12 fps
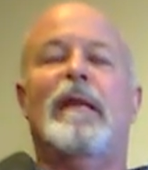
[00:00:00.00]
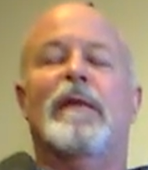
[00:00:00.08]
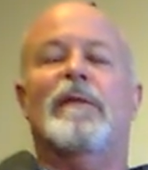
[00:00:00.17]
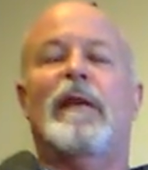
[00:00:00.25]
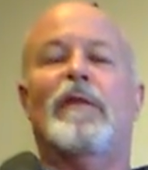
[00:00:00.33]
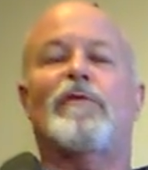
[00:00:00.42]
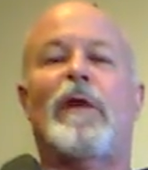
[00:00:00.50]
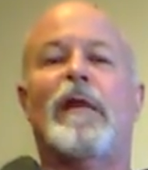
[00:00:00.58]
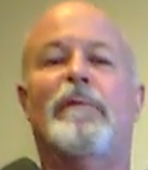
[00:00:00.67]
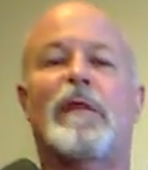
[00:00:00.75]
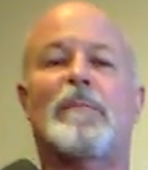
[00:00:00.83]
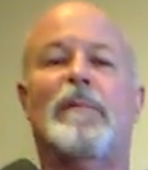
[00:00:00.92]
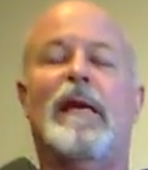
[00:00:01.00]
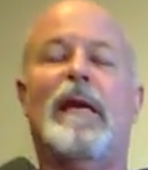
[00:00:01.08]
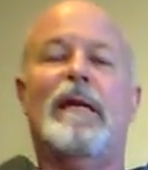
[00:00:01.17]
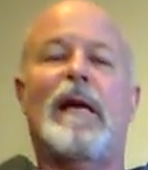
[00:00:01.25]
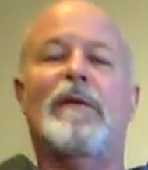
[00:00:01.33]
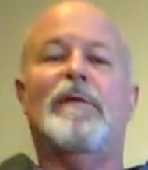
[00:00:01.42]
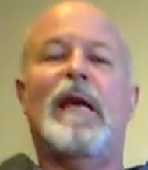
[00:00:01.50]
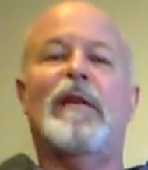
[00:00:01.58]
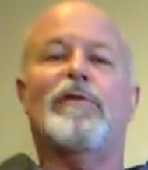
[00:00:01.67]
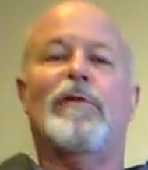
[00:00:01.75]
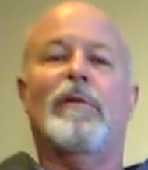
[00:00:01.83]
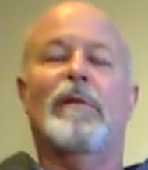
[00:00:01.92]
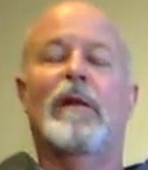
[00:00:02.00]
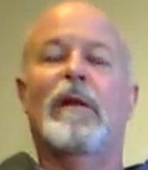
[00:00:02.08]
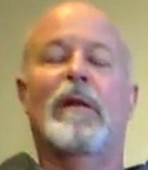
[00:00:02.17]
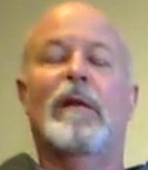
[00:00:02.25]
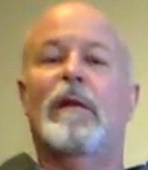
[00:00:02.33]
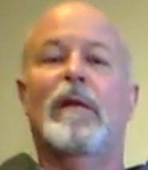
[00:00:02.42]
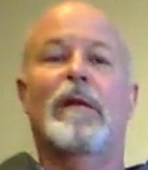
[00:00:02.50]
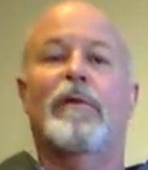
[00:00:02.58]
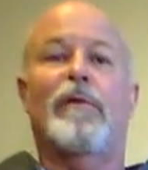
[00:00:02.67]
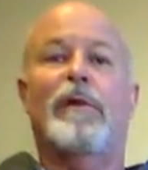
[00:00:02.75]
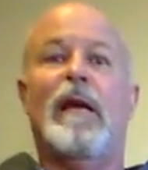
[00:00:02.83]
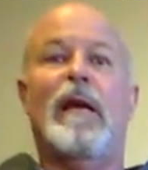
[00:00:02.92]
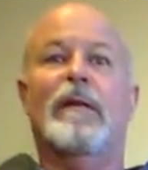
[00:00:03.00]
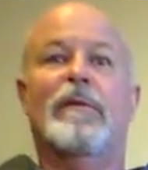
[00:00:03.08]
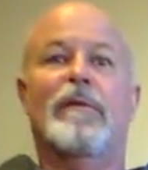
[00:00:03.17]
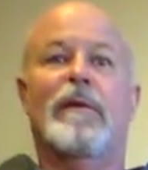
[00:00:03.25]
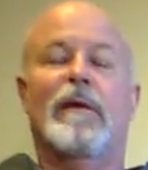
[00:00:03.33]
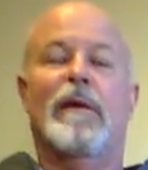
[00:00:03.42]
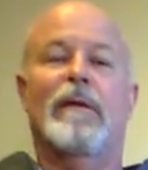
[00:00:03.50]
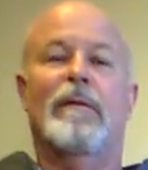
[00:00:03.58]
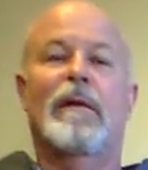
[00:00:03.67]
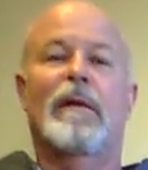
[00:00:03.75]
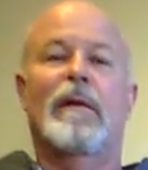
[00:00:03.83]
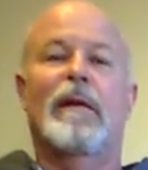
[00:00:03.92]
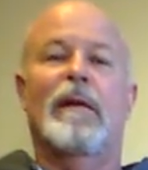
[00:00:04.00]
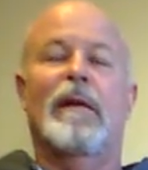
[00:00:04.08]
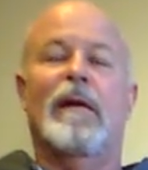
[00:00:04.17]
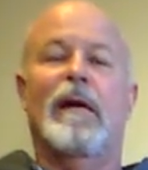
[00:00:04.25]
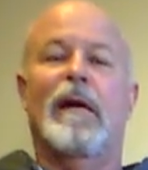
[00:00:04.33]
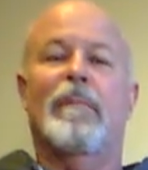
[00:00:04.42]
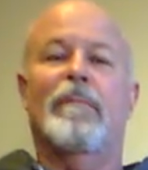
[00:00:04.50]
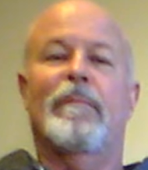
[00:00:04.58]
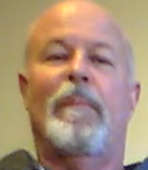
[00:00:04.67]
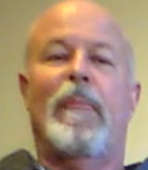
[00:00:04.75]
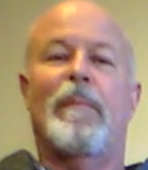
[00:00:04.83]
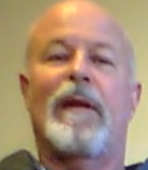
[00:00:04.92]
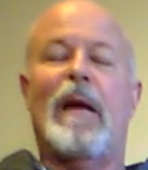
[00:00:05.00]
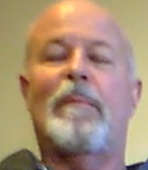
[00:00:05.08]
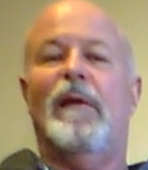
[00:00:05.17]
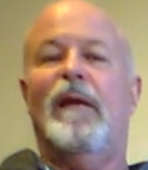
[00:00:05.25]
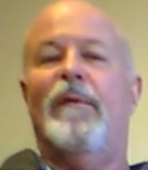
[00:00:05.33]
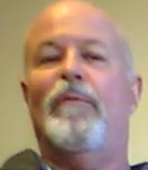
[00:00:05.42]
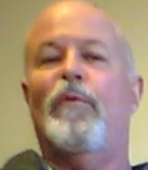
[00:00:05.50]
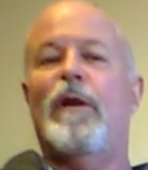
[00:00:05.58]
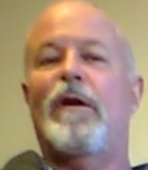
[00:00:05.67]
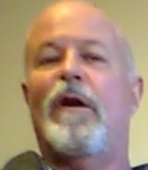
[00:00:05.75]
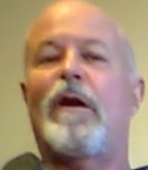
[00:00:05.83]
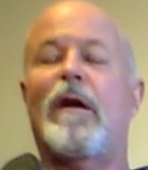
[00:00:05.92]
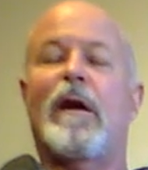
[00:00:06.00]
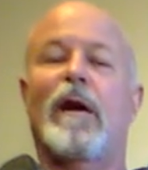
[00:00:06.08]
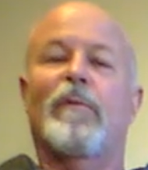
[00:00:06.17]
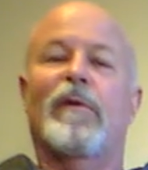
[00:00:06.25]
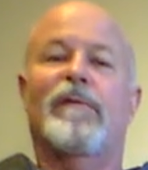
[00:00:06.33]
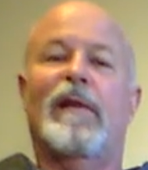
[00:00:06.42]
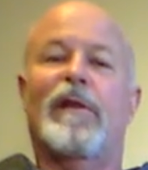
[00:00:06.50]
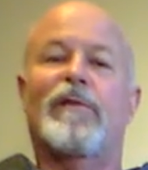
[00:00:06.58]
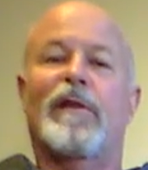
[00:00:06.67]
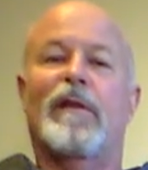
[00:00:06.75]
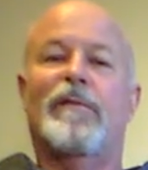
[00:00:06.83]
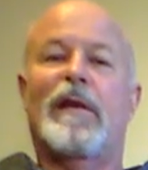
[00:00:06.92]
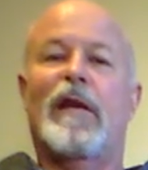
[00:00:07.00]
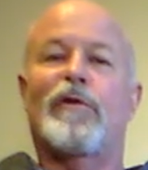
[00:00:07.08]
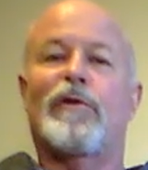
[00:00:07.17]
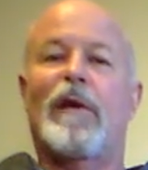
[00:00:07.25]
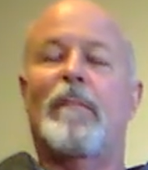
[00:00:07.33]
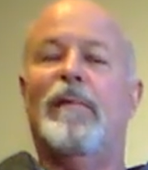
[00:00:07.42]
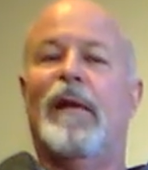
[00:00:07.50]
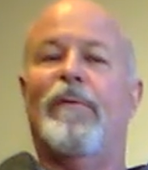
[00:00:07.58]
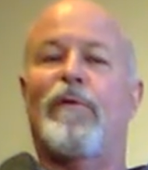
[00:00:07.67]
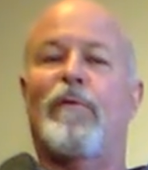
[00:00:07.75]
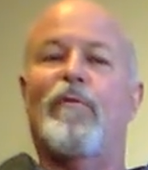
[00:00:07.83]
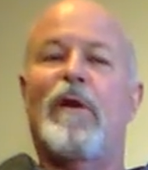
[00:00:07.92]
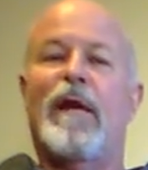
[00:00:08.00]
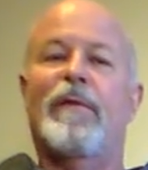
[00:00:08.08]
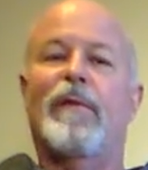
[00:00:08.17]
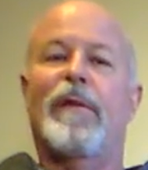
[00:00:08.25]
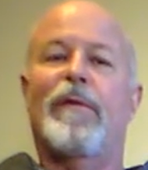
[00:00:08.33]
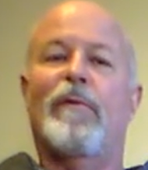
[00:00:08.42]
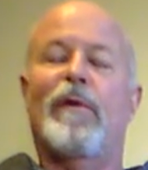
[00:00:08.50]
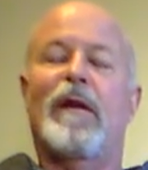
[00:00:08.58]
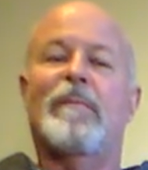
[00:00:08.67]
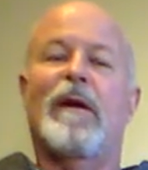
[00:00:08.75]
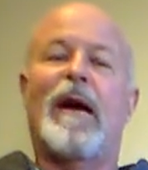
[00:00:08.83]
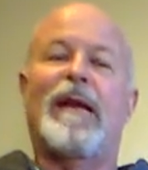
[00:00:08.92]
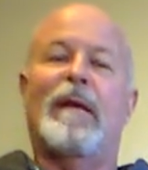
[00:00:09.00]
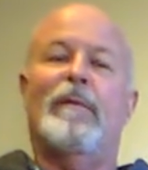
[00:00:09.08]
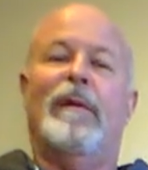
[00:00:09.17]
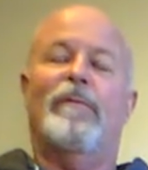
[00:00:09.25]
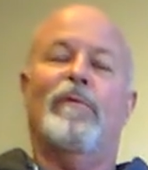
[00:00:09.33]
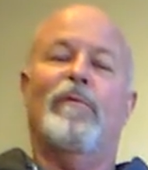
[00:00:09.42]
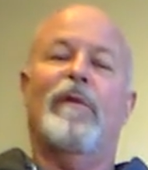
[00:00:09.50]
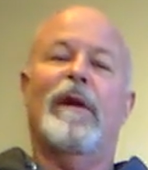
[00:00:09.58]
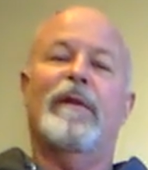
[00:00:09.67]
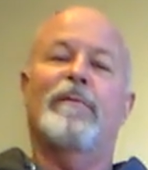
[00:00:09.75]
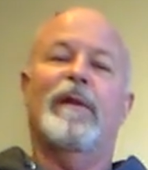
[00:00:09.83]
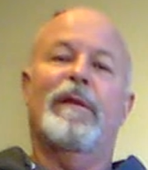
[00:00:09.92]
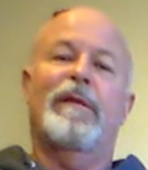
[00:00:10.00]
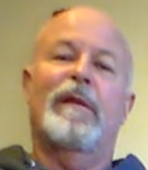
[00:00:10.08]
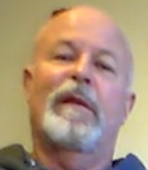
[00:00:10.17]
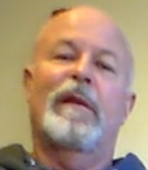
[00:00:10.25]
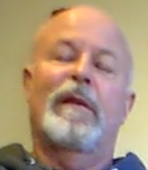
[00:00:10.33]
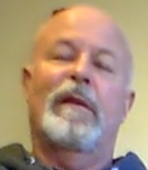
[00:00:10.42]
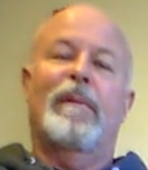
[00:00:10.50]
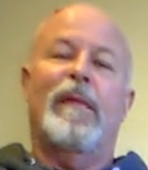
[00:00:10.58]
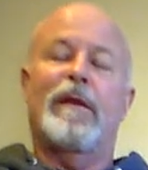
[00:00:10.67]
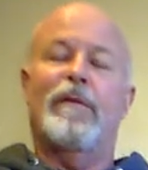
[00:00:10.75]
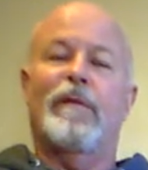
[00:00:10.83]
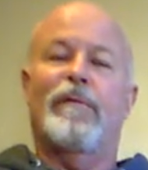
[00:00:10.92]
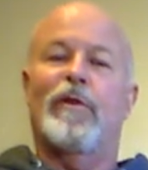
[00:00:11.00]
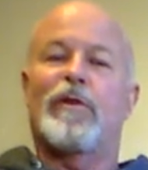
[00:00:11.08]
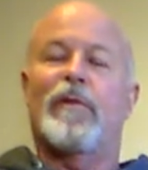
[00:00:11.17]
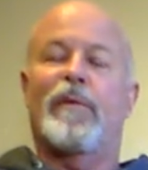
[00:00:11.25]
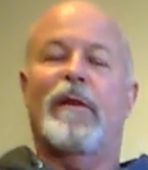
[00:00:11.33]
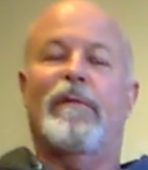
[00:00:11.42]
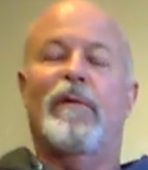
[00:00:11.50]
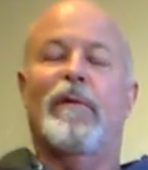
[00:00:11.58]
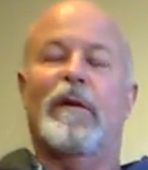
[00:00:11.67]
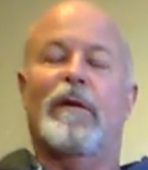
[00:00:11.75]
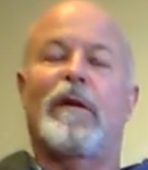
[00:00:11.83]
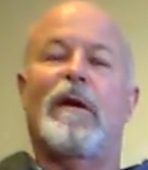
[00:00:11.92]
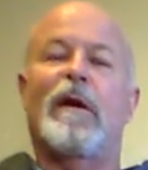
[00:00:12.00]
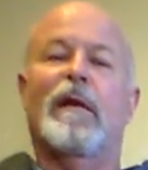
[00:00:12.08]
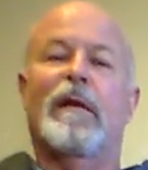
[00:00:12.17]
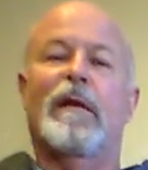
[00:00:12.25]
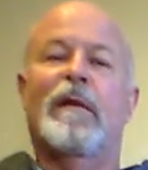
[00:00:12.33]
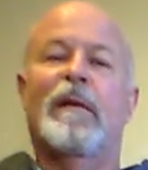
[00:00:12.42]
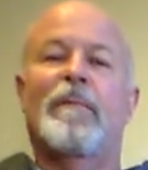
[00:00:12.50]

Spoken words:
It's like trying to explain how nature creates, But I believe we are a reflection of nature. I believe we're one with the one mind. I believe we're one with the universe, or whatever you want to call it.